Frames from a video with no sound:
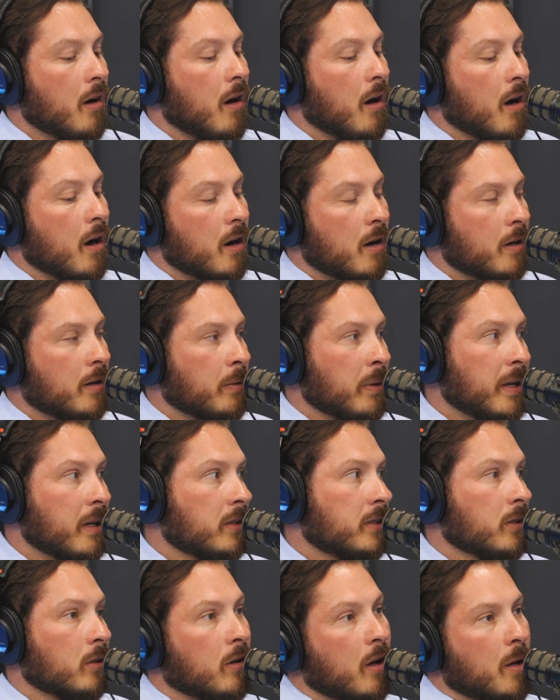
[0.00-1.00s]
we
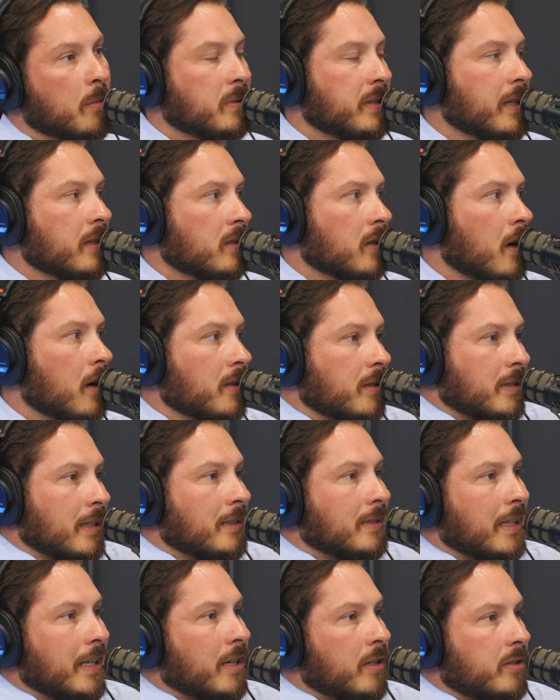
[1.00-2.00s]
still call them CSRs because
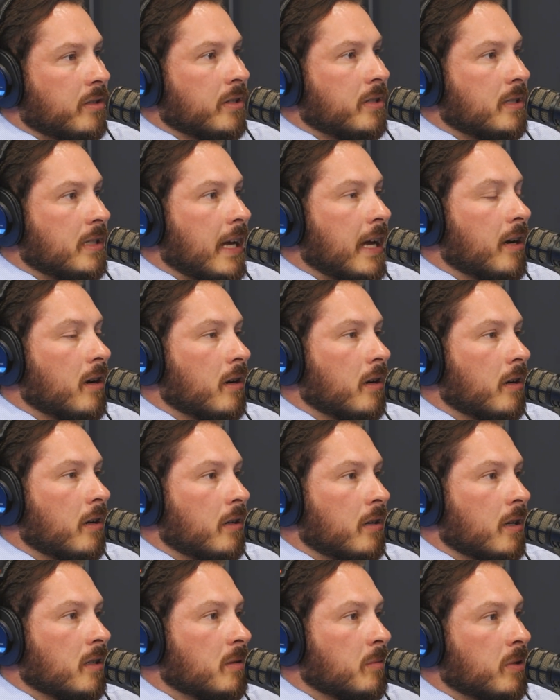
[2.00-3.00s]
that's the industry standard,
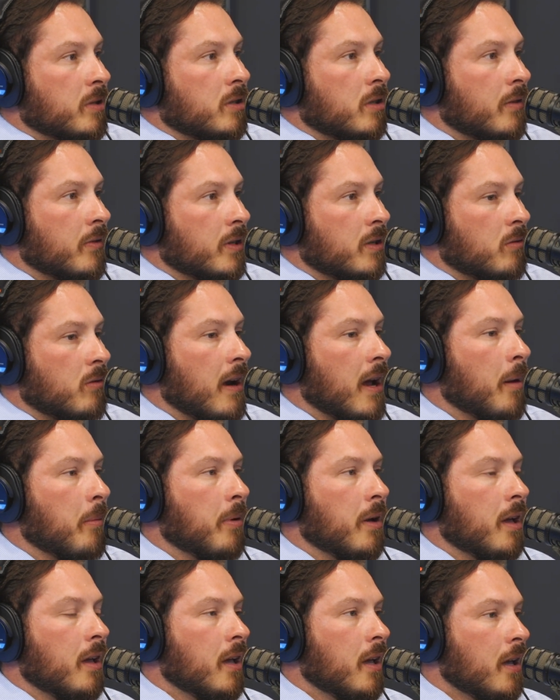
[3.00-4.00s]
customer service
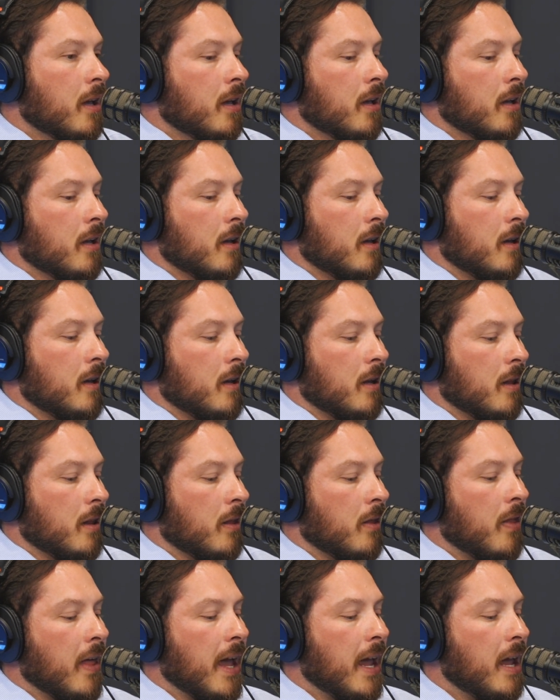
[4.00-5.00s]
rep.
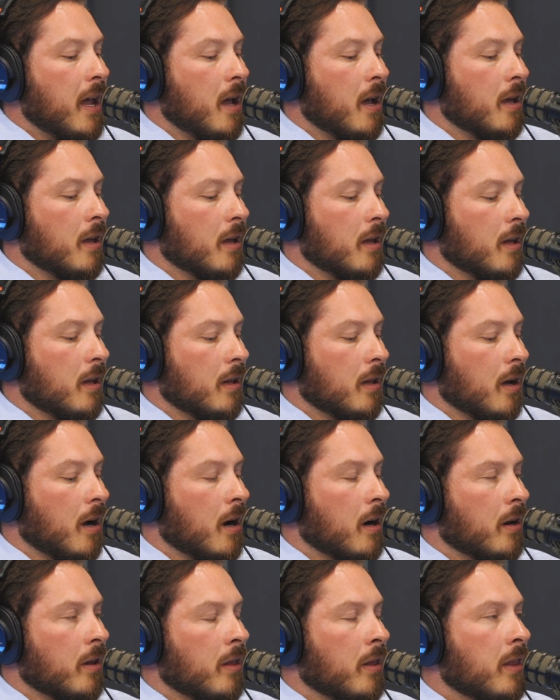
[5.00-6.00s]
They
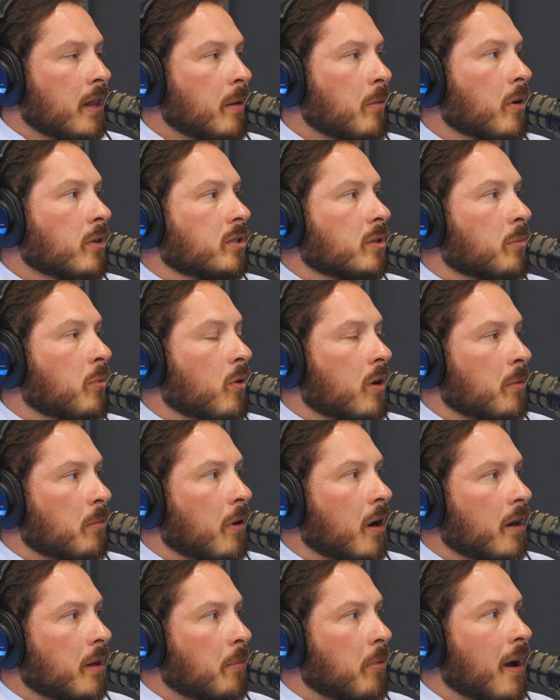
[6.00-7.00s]
are the most important
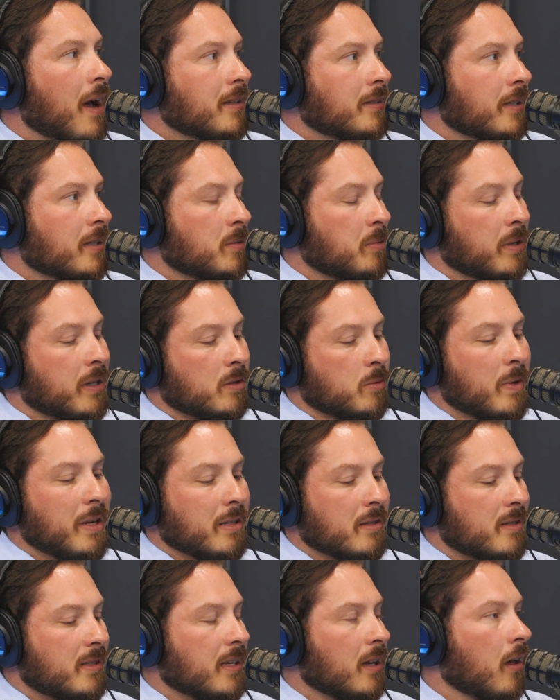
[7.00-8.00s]
part of the process, because we
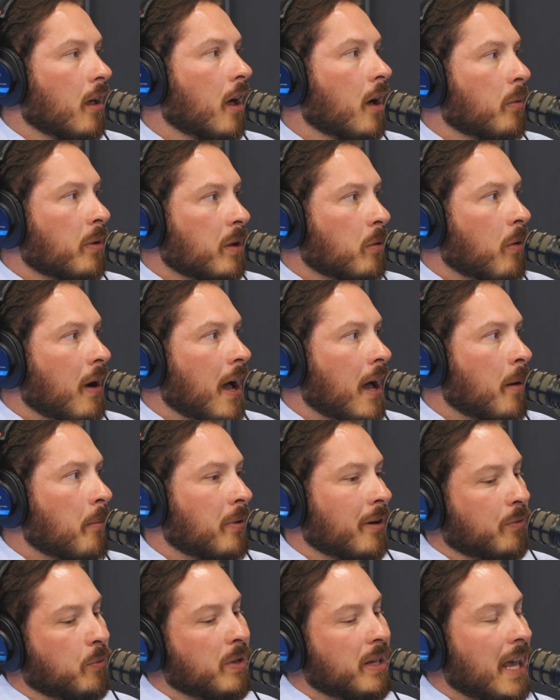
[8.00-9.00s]
can sell all we want,
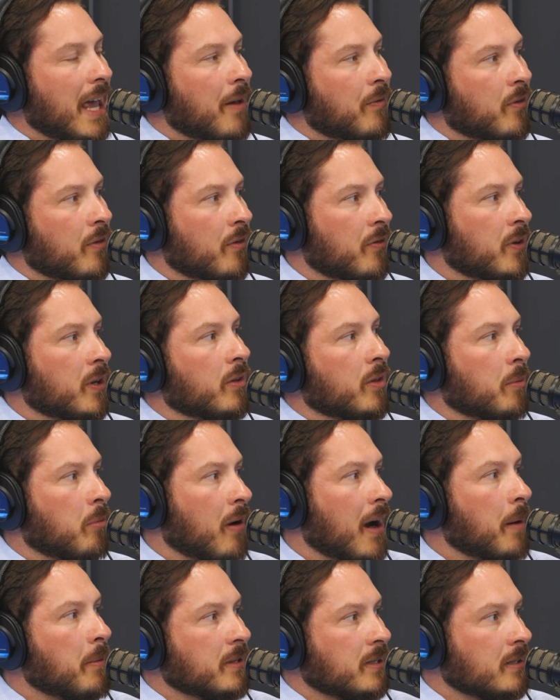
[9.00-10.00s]
but if we can't fulfill the
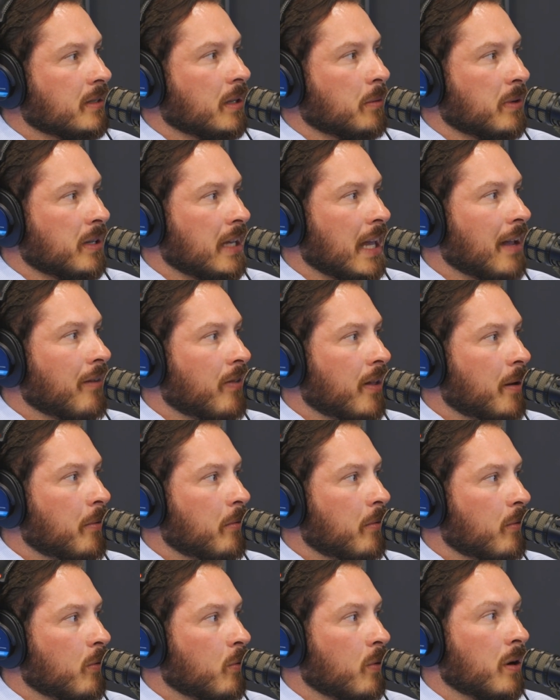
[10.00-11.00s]
promises that we gave
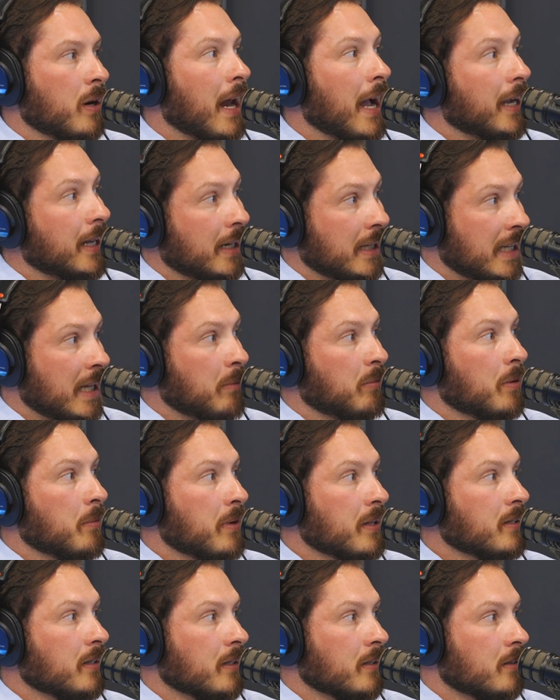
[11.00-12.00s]
them, we're not going to keep the
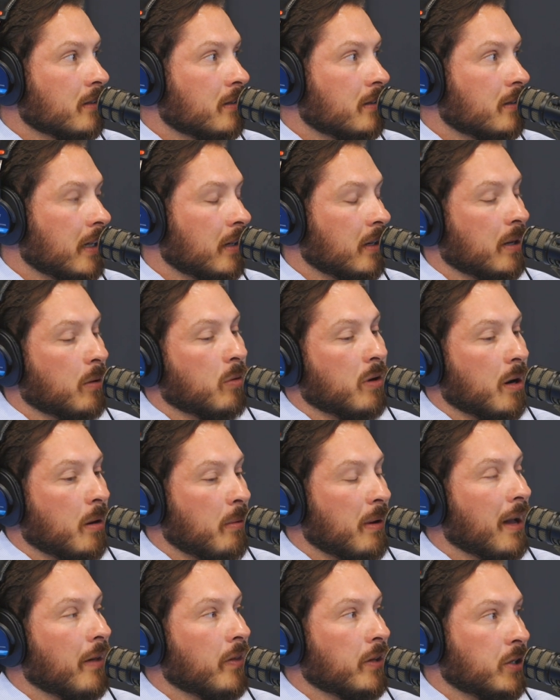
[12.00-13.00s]
business. And then we're going to
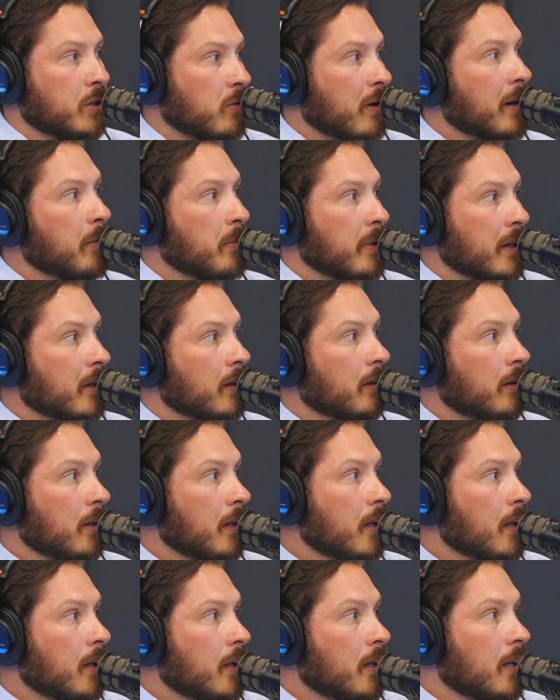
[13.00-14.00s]
be on the treadmill,
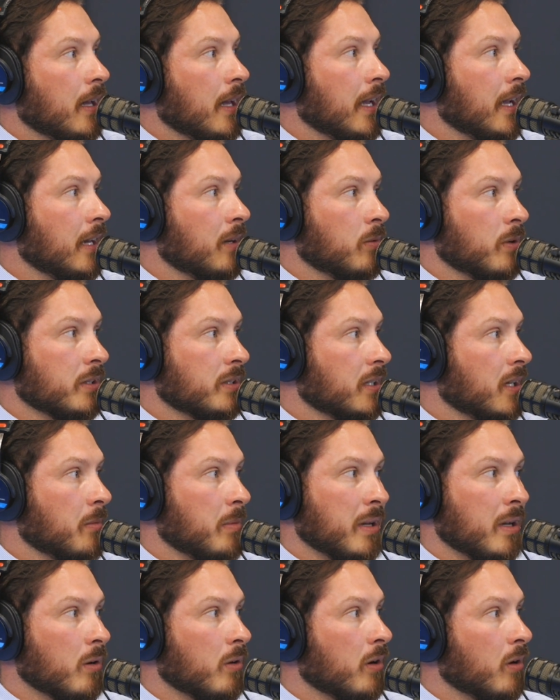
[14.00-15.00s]
and we're just going to
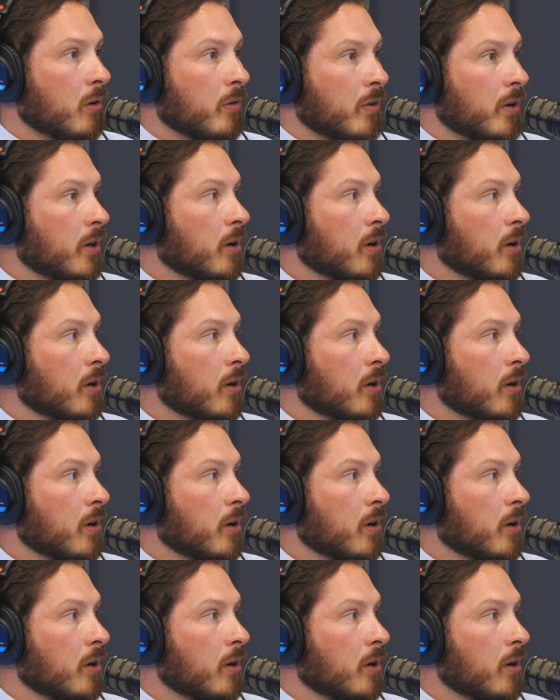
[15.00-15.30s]
be going over